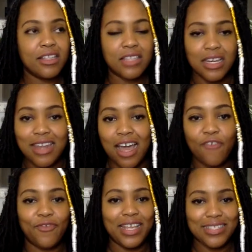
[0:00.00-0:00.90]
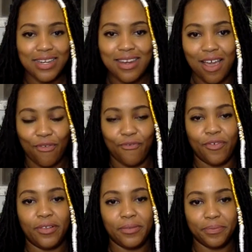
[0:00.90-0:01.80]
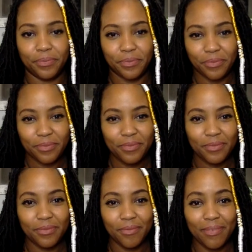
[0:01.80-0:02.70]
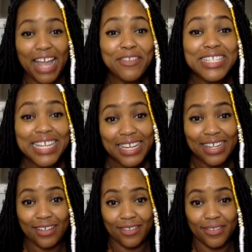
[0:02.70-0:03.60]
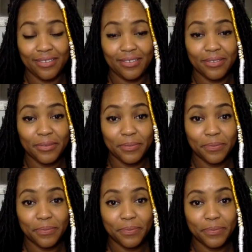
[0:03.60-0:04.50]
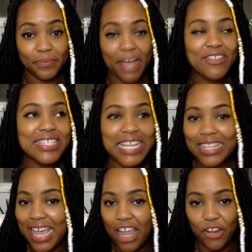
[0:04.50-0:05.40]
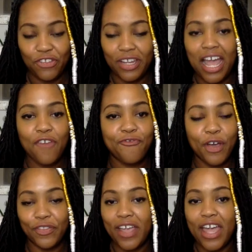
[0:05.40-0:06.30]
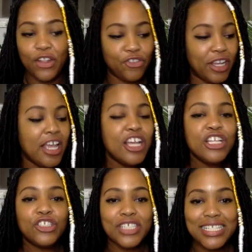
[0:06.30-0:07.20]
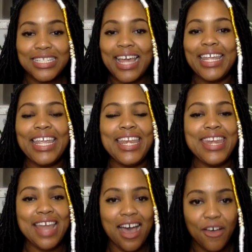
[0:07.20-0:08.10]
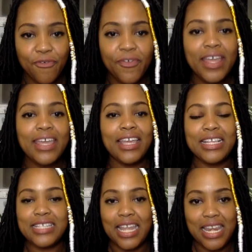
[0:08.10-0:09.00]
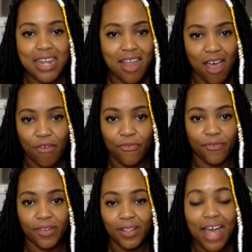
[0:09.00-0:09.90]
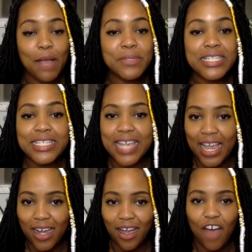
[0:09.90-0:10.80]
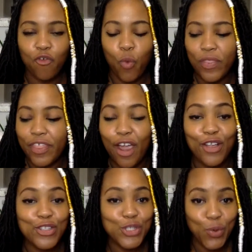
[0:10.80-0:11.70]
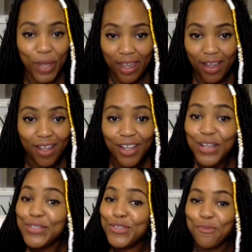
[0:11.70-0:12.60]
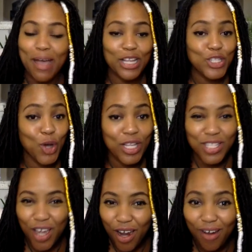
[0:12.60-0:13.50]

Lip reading: Enough is enough. I've seen it. I've seen the energy. I felt the energy. She said, enough is enough. I'm sick of what they are doing to my daughter.